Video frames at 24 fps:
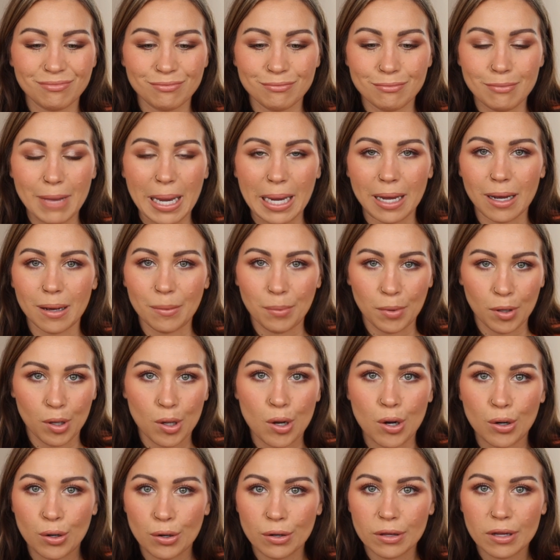makeup
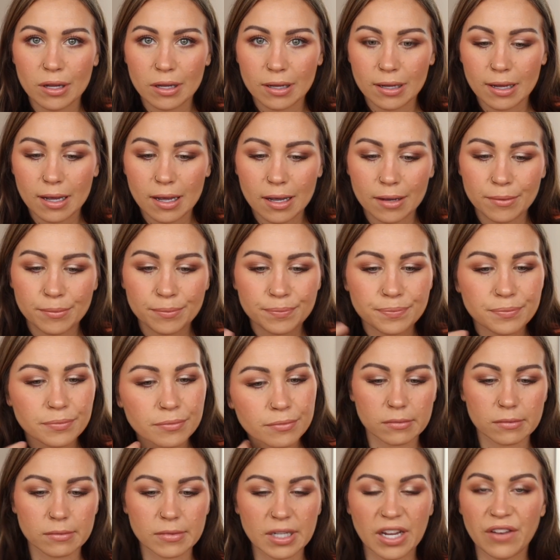longer than that
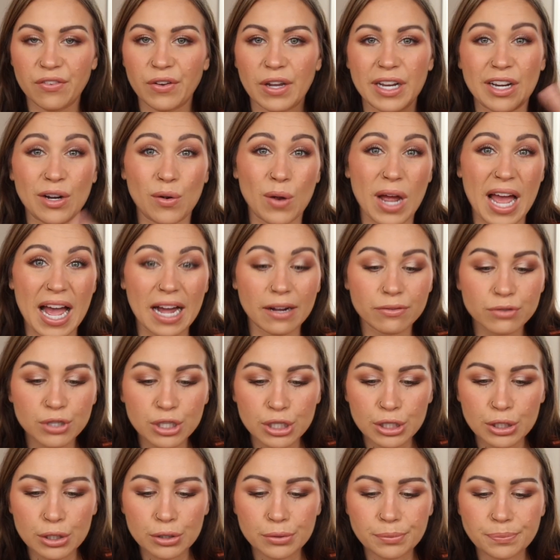if I don't have
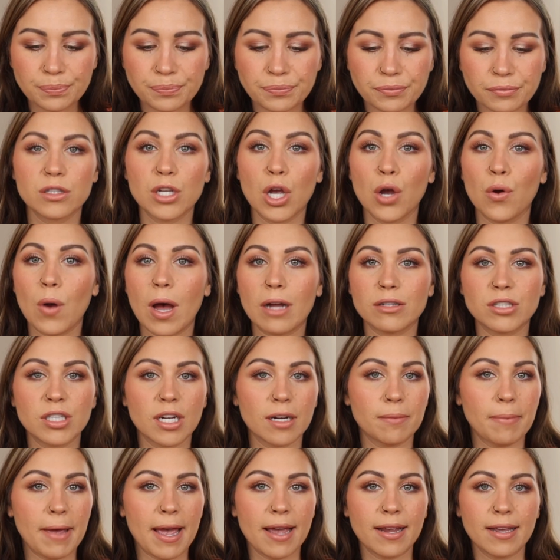to. So I'll
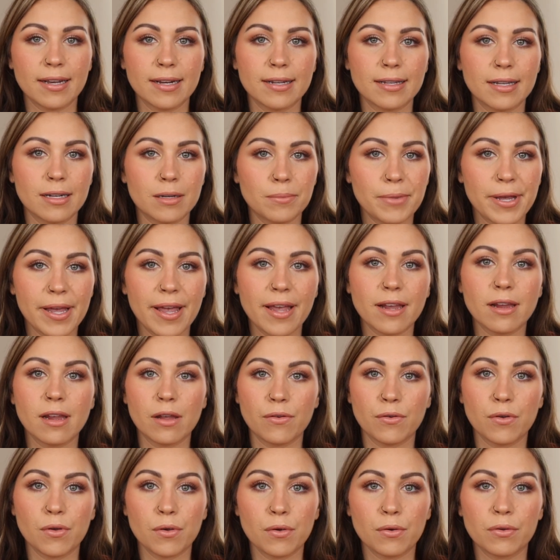check back in a little bit and
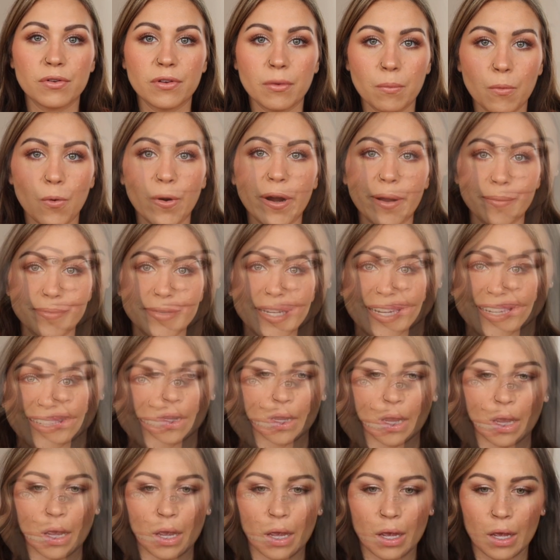give you some more updates.
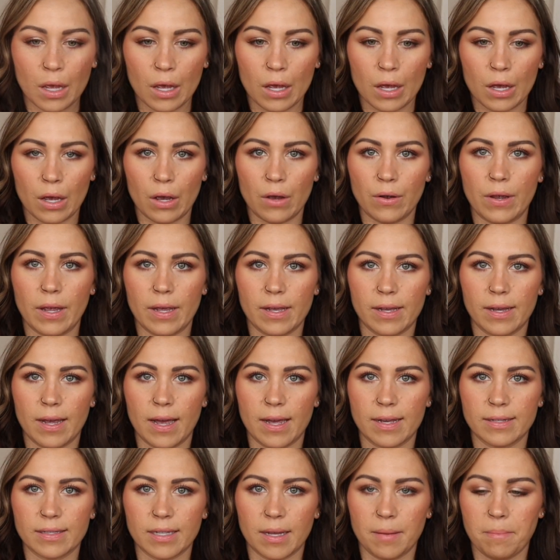Okay
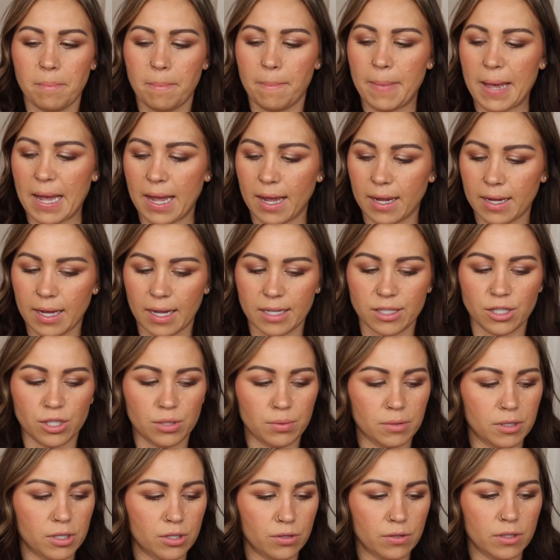guys, I'm back. I just
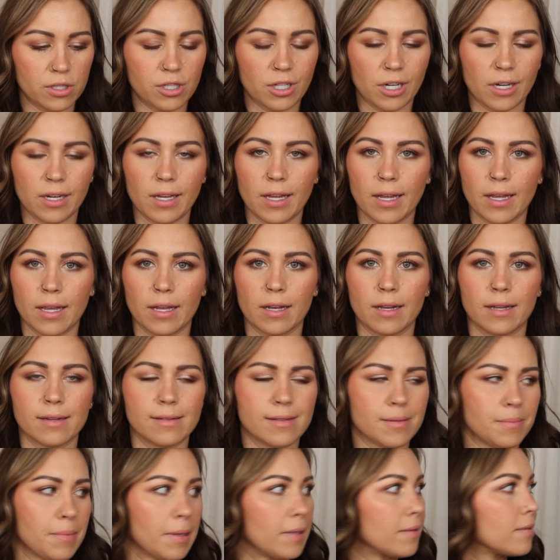want to do a check-in.
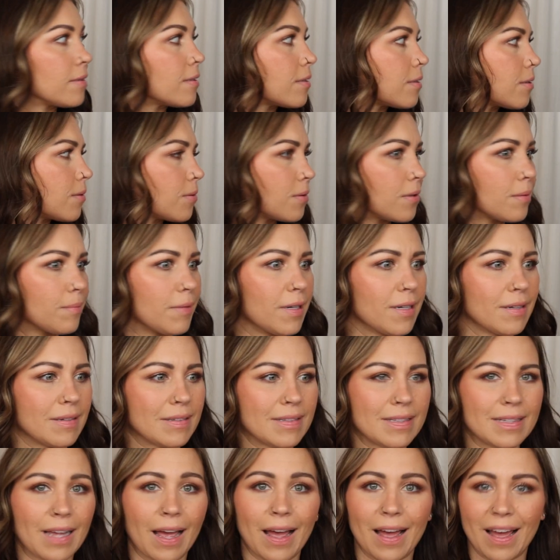It's about to storm
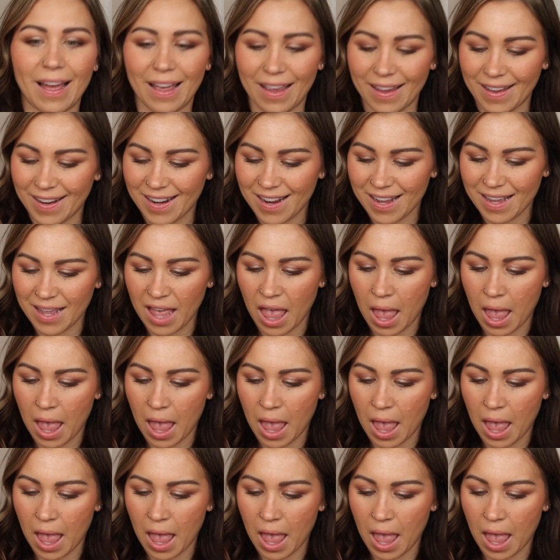outside,